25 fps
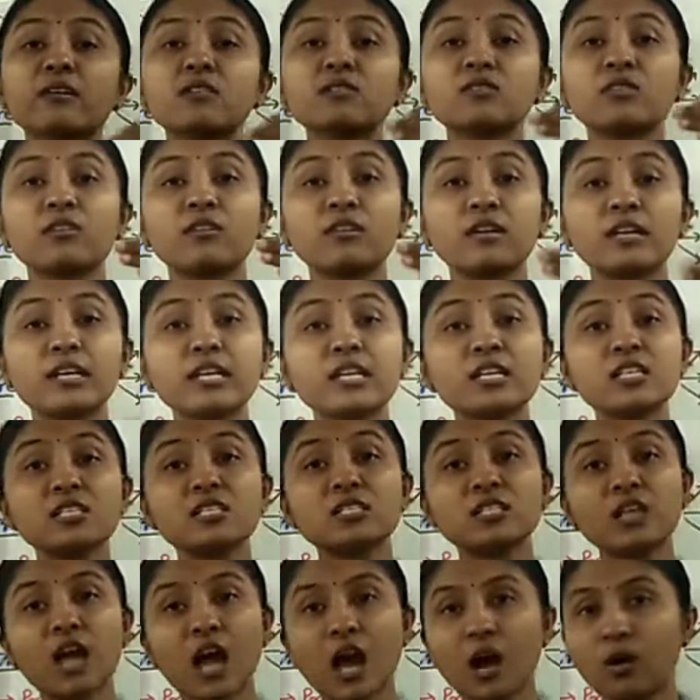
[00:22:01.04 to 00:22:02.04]
is
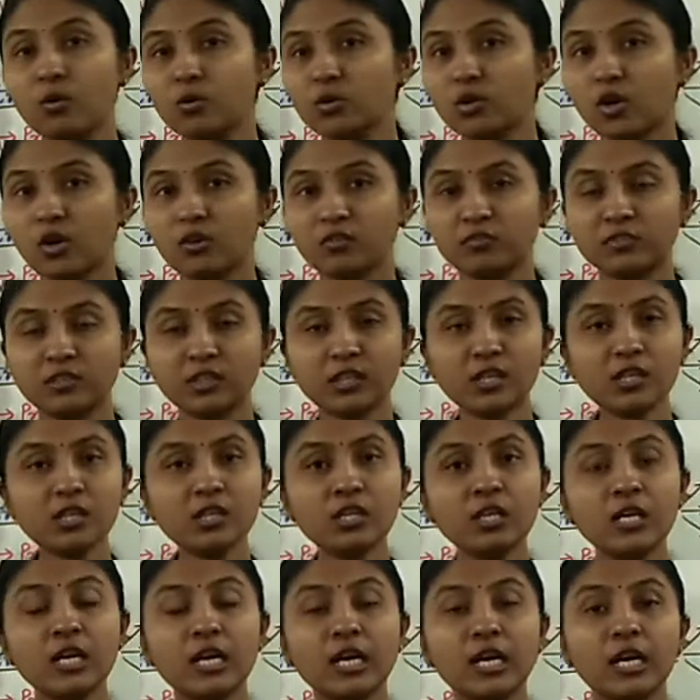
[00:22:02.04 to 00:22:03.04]
released out of the
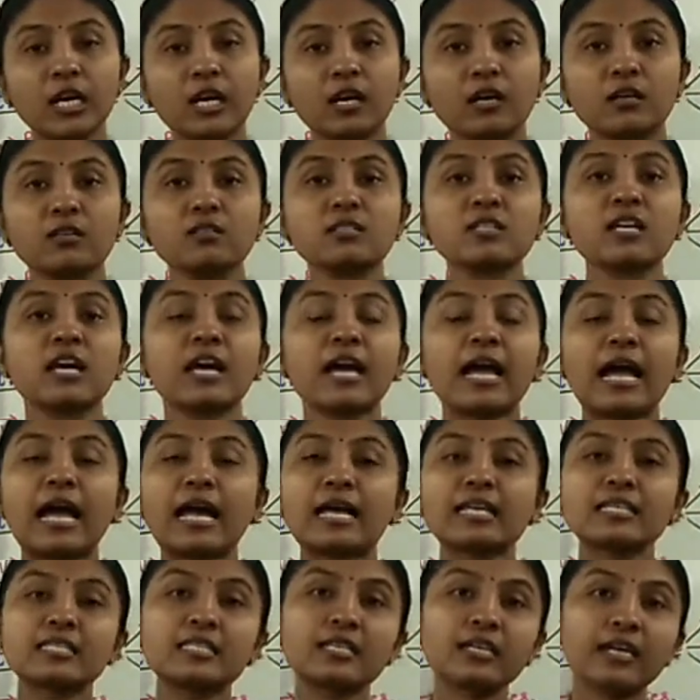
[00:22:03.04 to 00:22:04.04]
lungs.
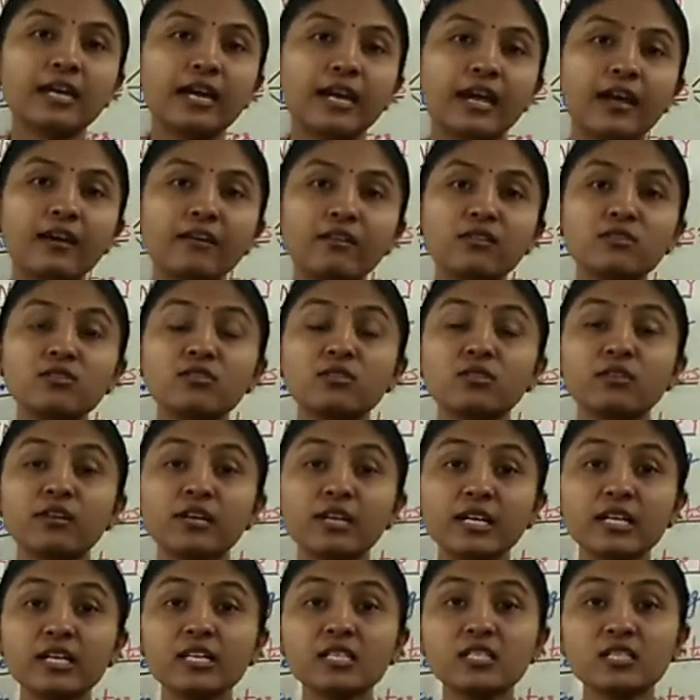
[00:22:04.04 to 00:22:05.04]
As the air is
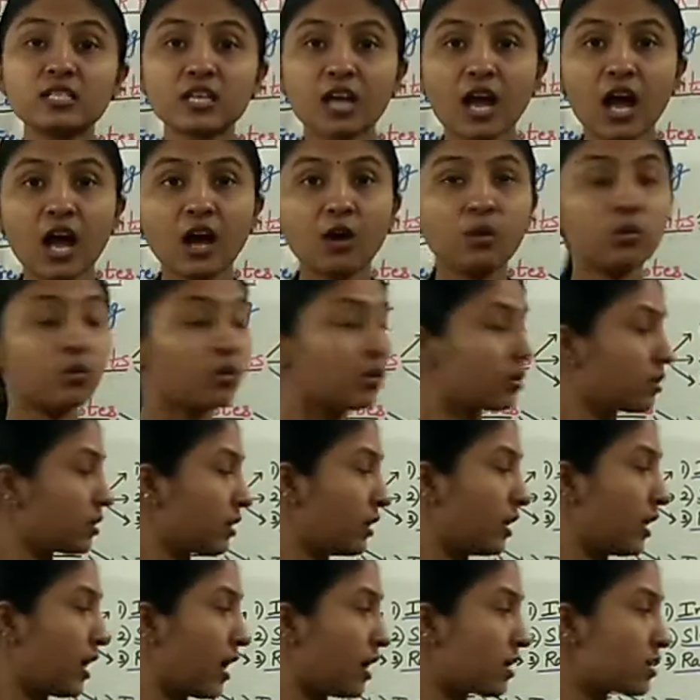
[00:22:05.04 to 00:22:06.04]
released out, the
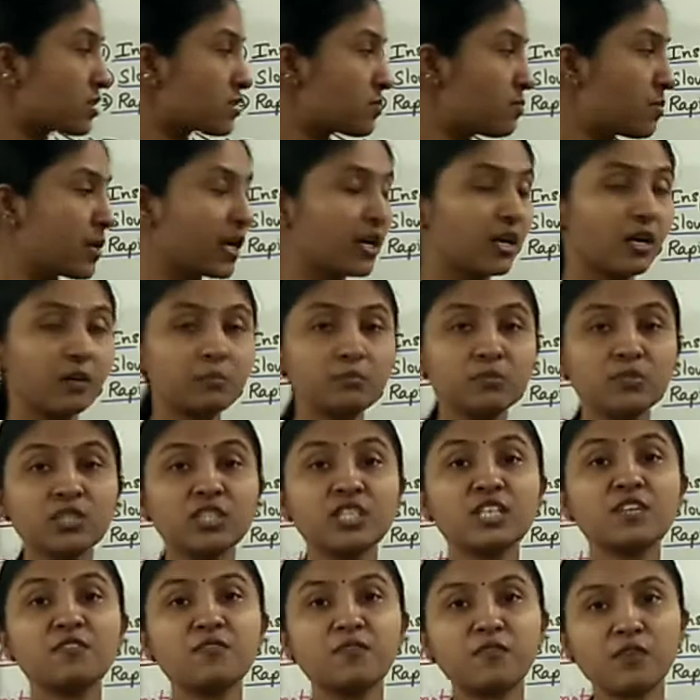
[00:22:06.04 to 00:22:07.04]
lungs become
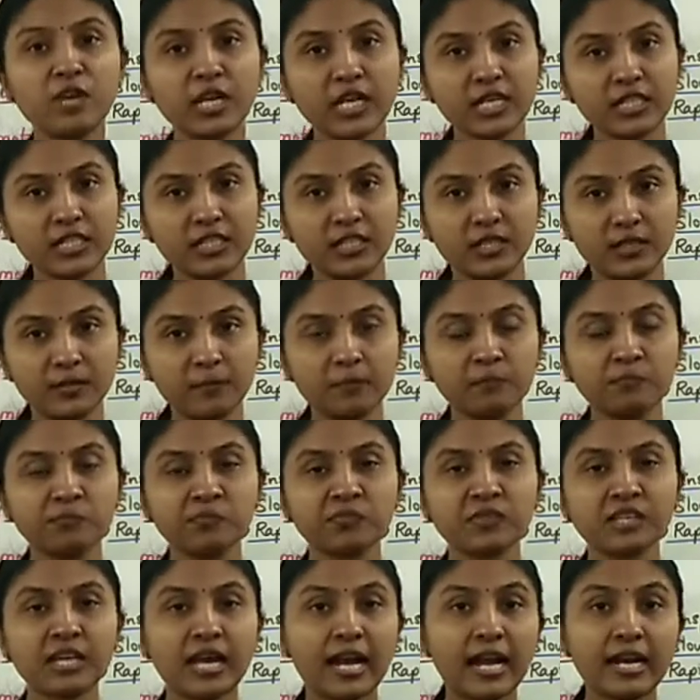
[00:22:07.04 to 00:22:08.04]
deflated,
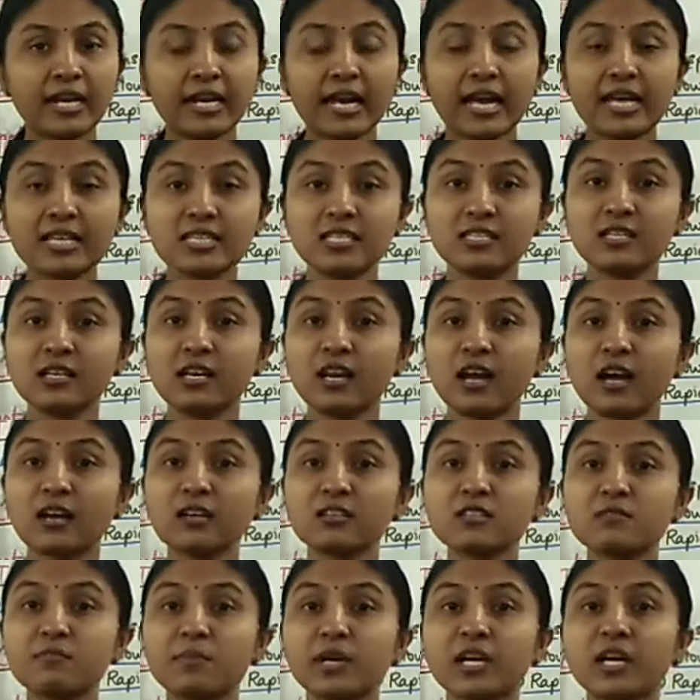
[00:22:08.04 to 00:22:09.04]
and as the
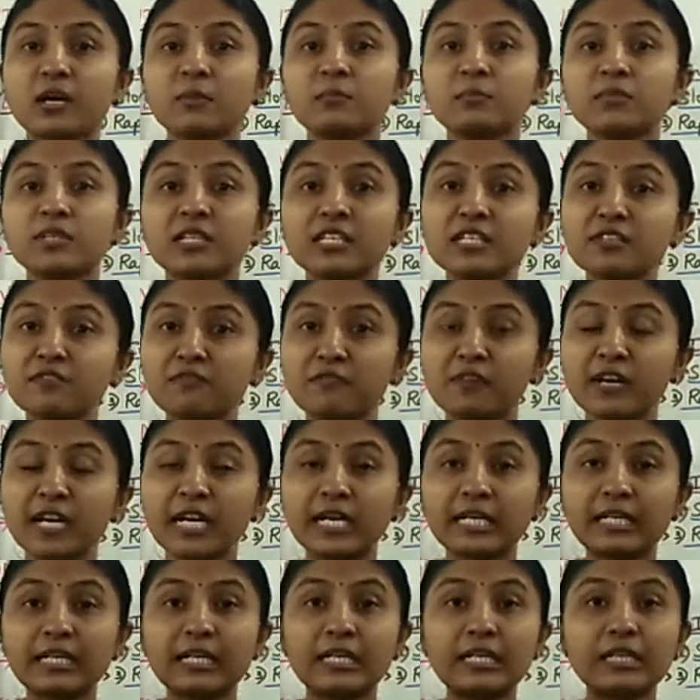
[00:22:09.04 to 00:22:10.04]
lungs become
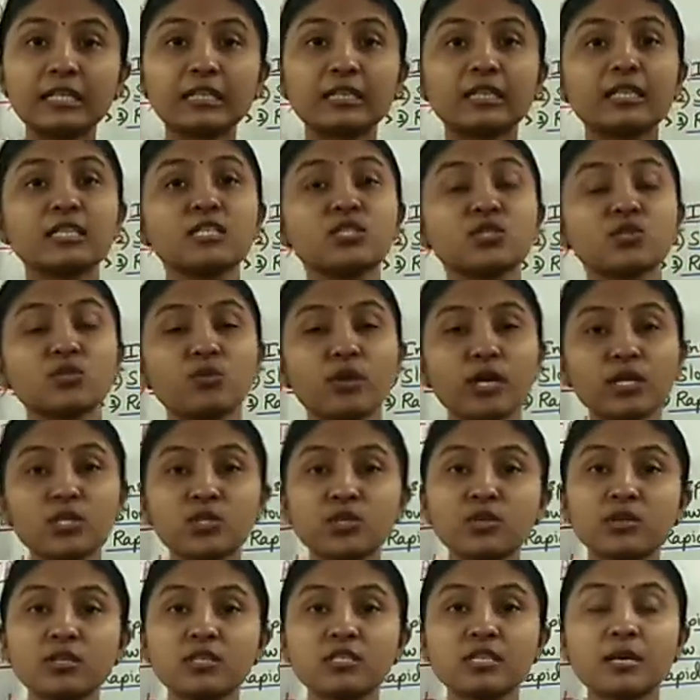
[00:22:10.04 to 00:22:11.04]
deflated, the
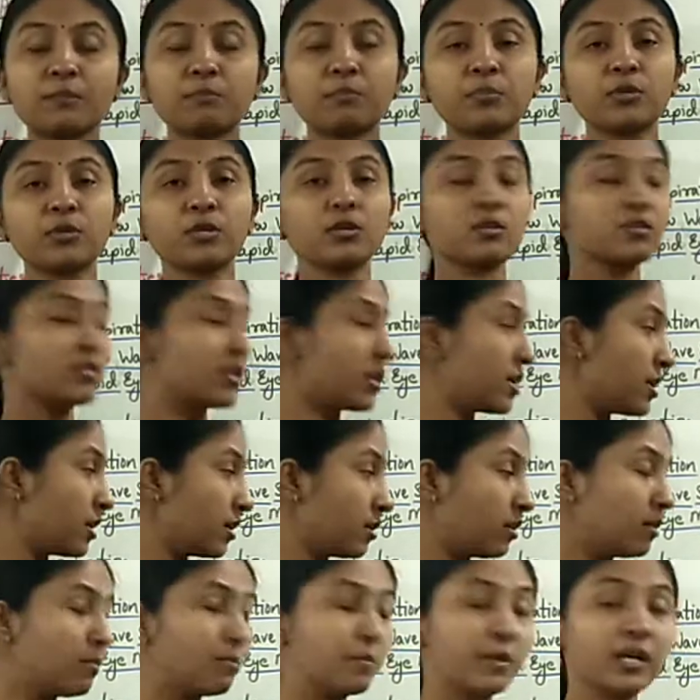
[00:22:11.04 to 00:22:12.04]
stretch receptors
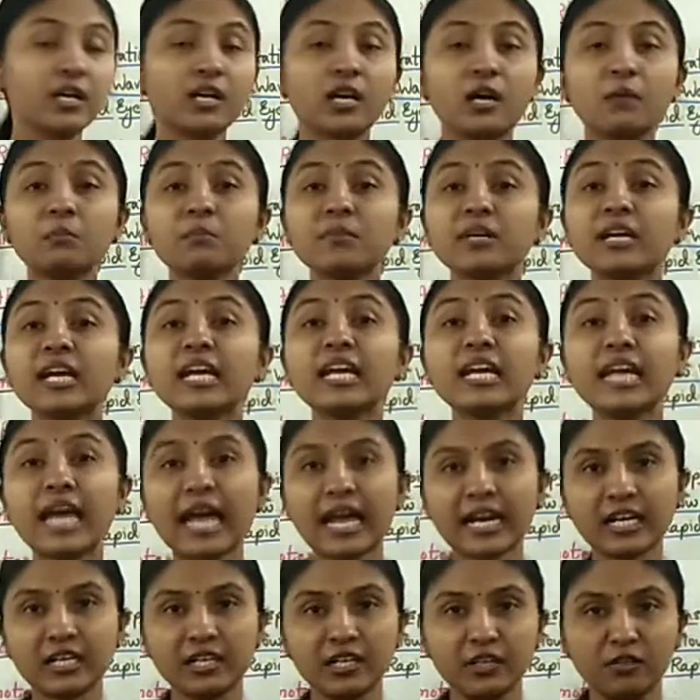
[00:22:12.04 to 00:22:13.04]
here become
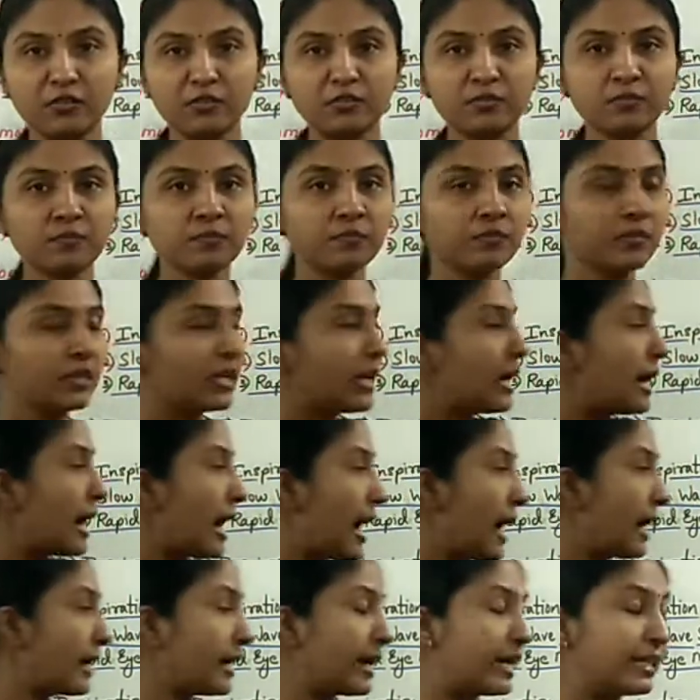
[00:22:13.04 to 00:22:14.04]
inactive.
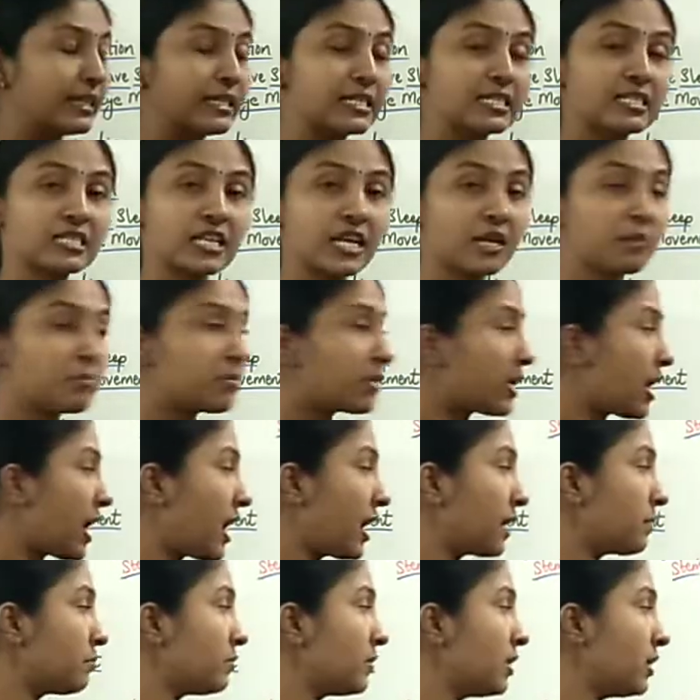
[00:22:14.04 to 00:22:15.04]
And at the same
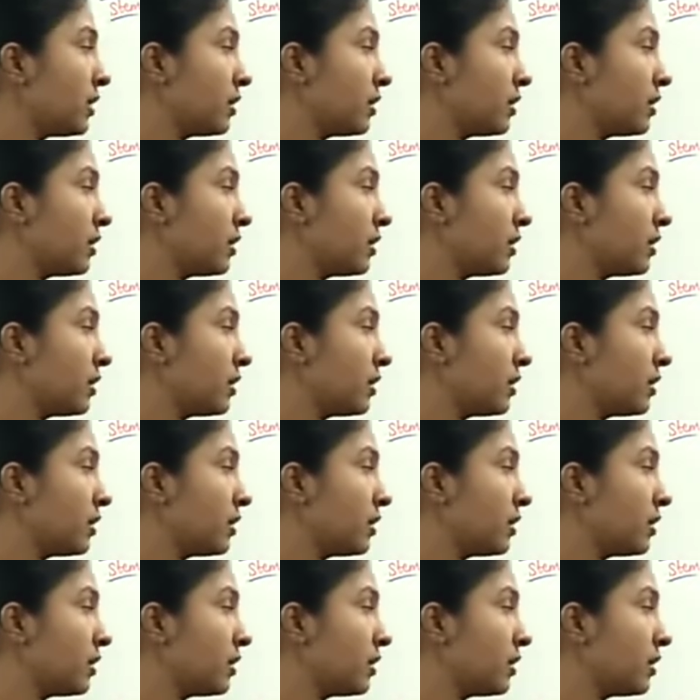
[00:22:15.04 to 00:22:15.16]
time,